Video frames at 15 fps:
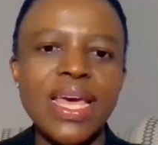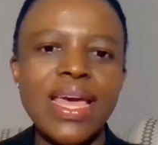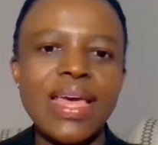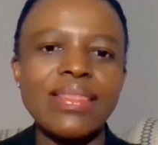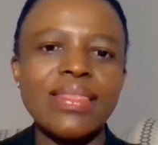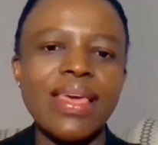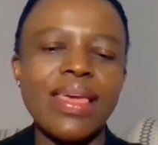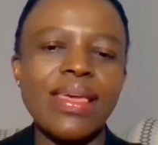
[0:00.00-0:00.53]

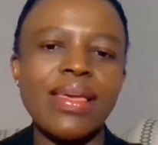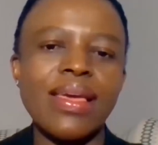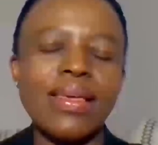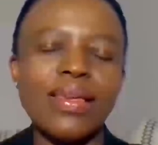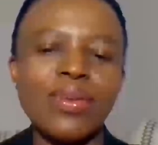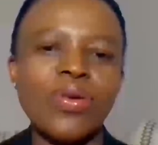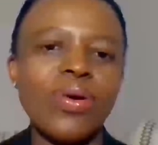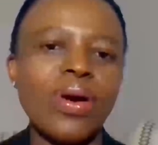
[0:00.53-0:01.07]

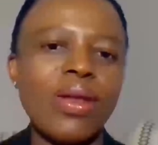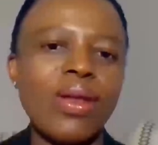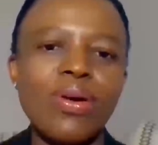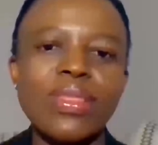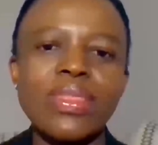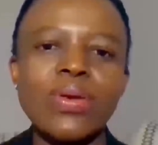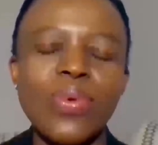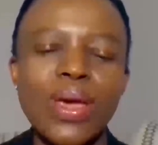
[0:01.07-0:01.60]

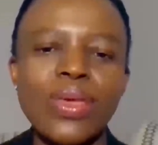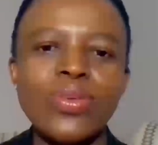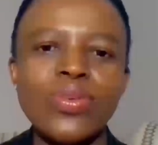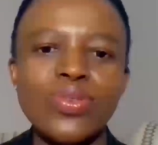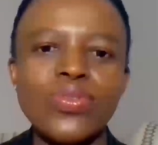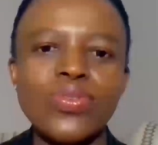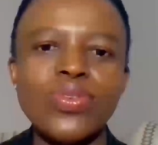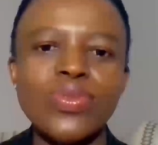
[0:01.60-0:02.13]
along the way, you
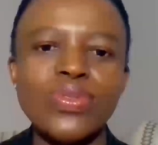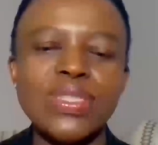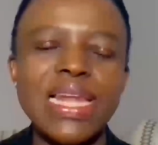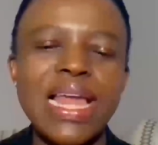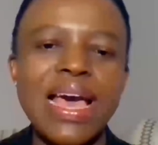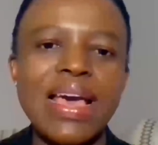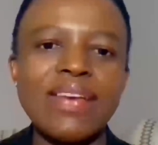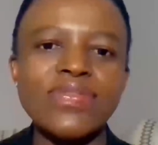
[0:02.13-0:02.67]
do lose
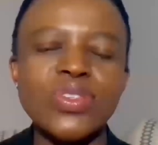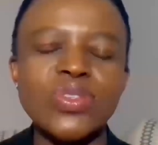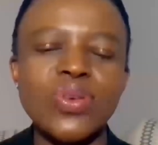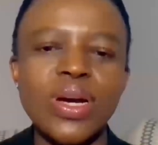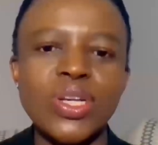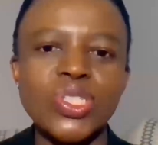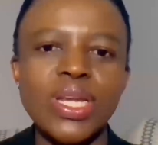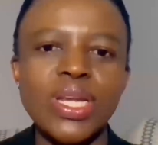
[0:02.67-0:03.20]
lives
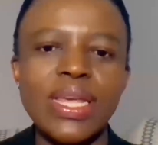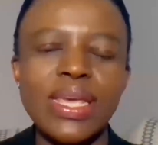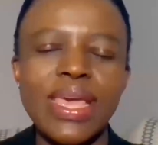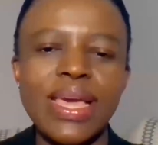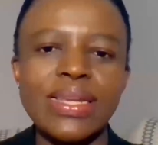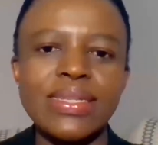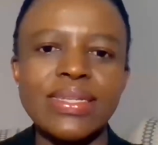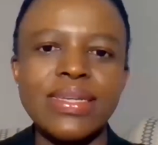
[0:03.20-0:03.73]
to actually
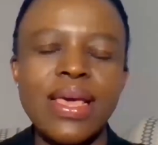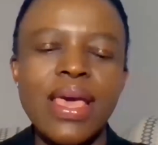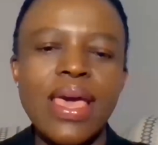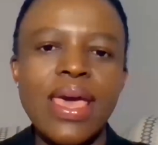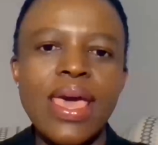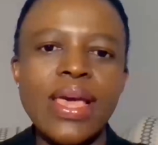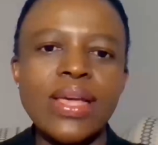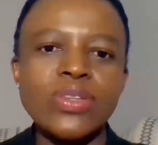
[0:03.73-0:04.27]
get
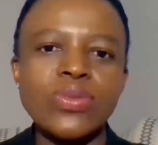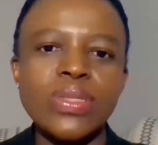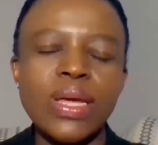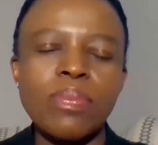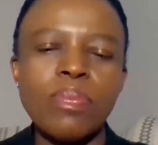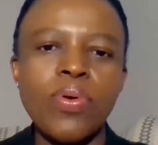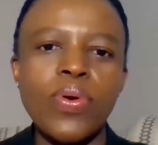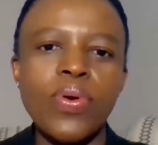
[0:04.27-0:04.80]
to
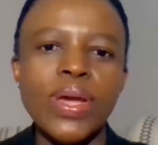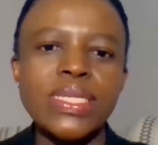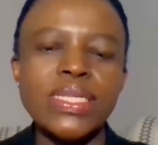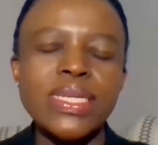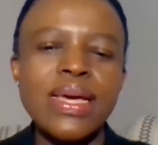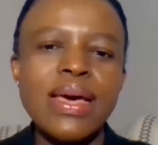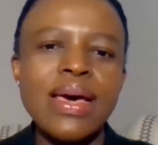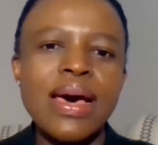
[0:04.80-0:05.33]
that point.